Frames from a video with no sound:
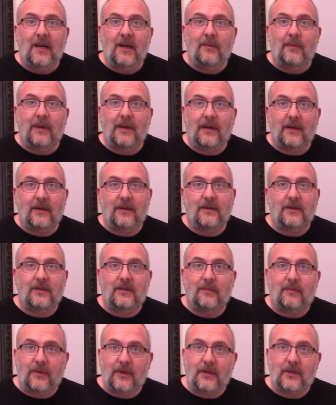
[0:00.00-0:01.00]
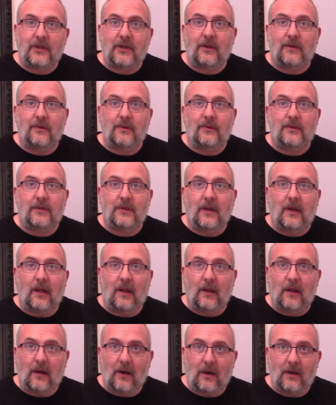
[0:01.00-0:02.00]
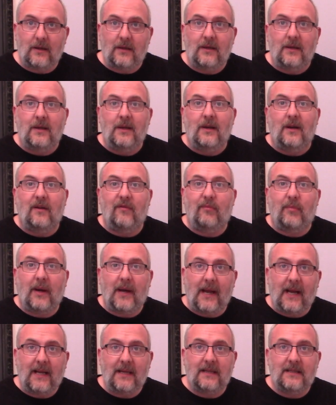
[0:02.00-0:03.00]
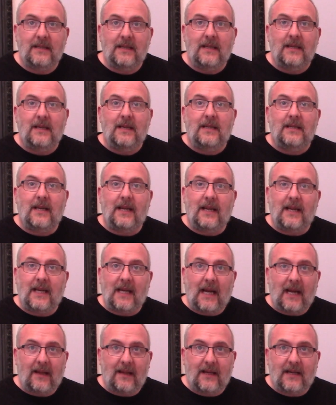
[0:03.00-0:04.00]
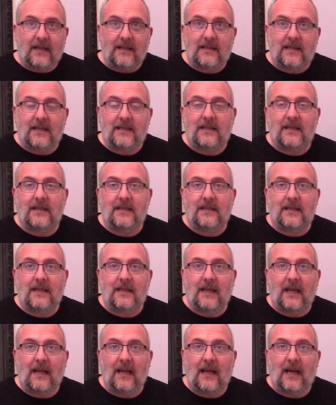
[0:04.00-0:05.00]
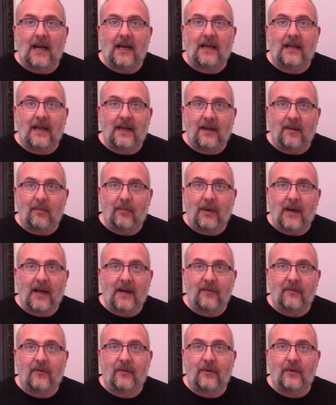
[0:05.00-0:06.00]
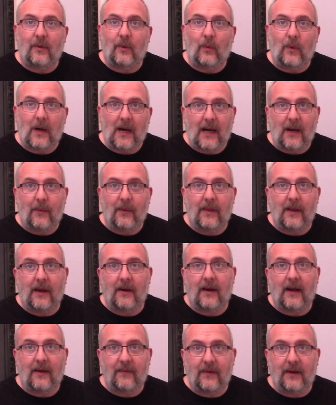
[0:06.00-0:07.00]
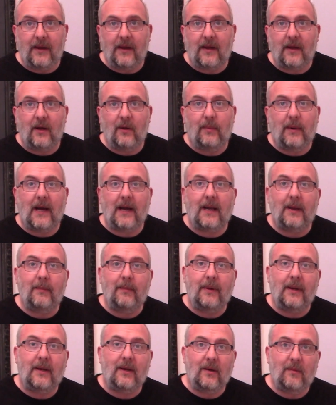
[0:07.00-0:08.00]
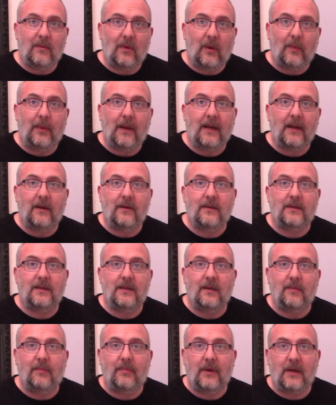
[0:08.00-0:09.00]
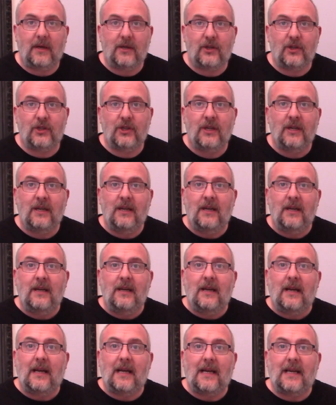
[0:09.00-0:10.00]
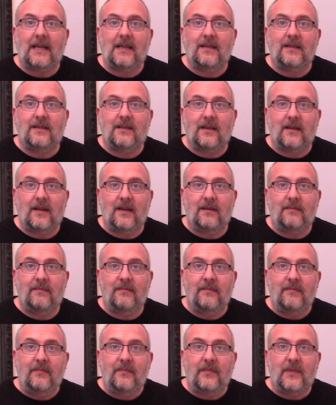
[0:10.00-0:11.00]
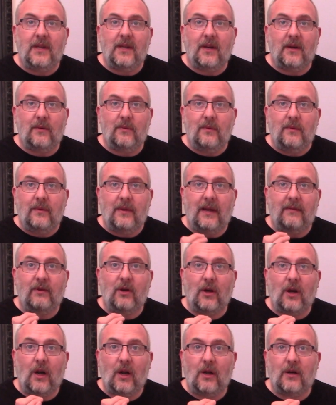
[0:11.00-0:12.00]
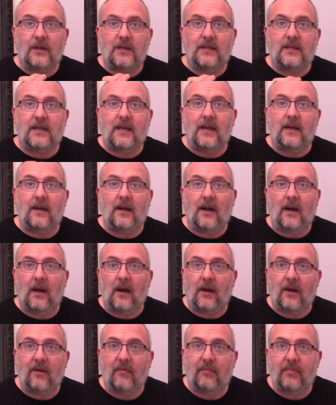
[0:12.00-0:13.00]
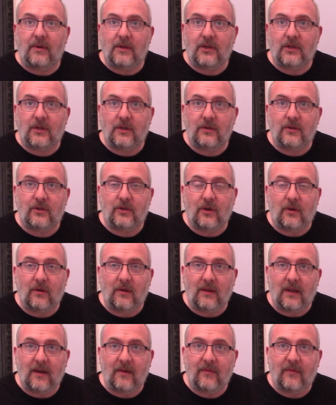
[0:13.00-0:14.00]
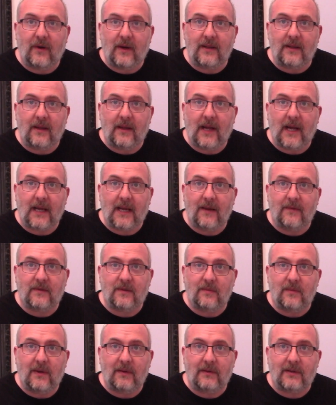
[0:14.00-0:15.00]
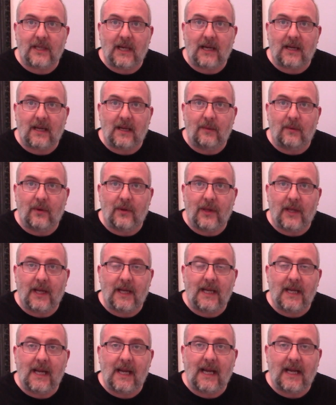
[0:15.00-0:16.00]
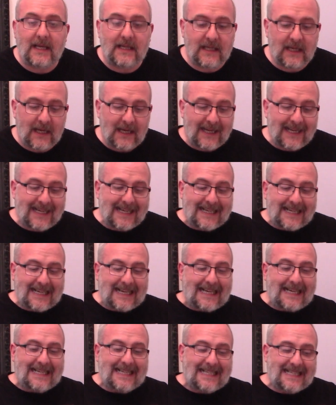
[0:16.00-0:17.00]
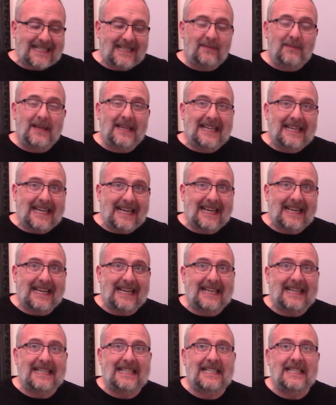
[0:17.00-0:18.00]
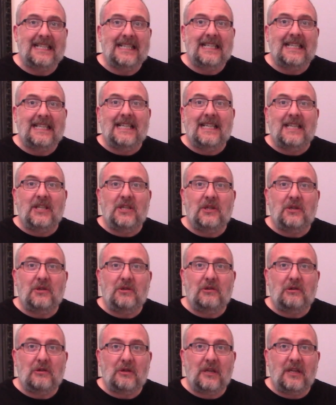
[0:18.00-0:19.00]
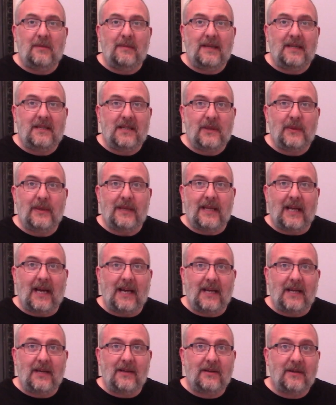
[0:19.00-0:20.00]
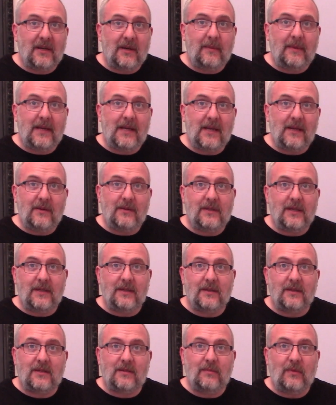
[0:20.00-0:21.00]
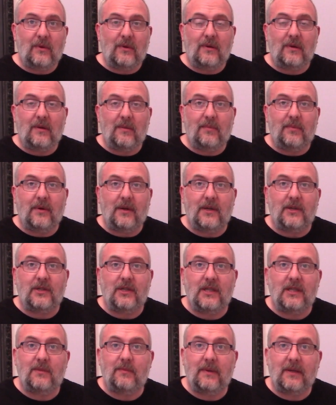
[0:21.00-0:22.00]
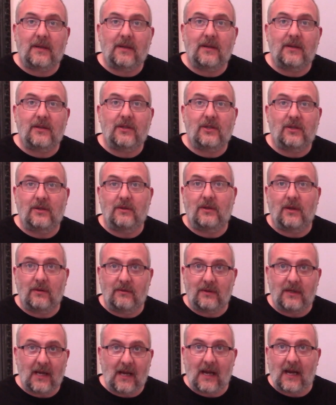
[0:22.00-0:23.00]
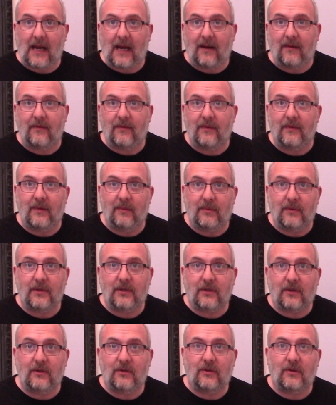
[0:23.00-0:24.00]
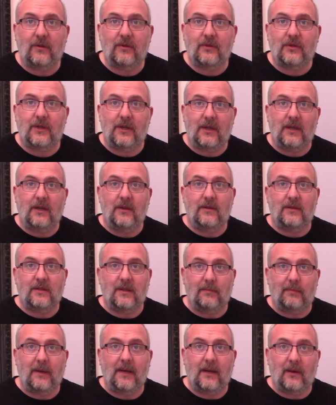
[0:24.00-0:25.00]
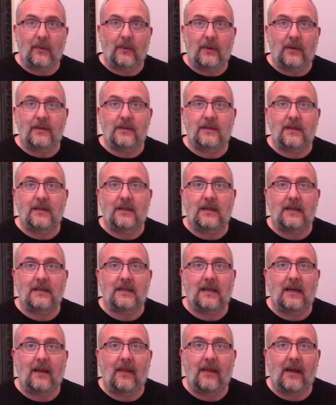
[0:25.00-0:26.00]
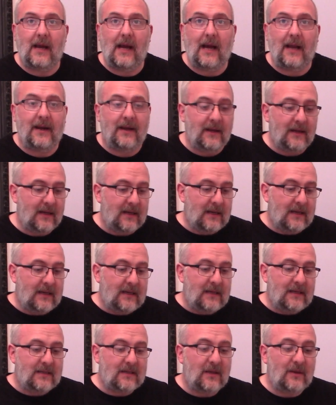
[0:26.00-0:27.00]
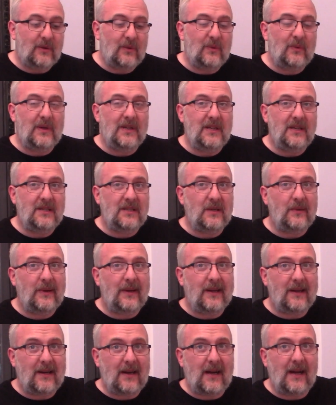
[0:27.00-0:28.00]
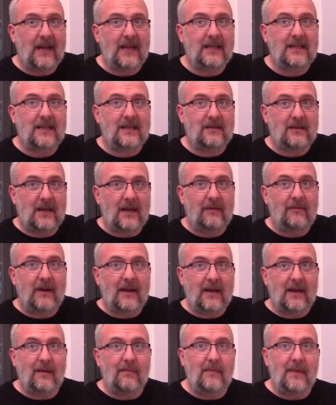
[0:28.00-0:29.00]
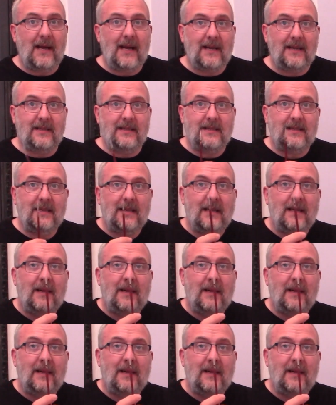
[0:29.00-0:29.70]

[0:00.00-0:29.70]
because the brush holds a lot of paint. They can get it the consistency they like, they can paint for a while without having to go back and pick up more paint onto the brush, and they've got a lot of skill and a lot of brush control, and they find that that gives them exactly what they need. As a beginner, you're not going to be doing that. You're going to be using the smaller brushes because you don't yet have the brush control to use the bigger ones and things like that. So when you're doing eyes, I recommend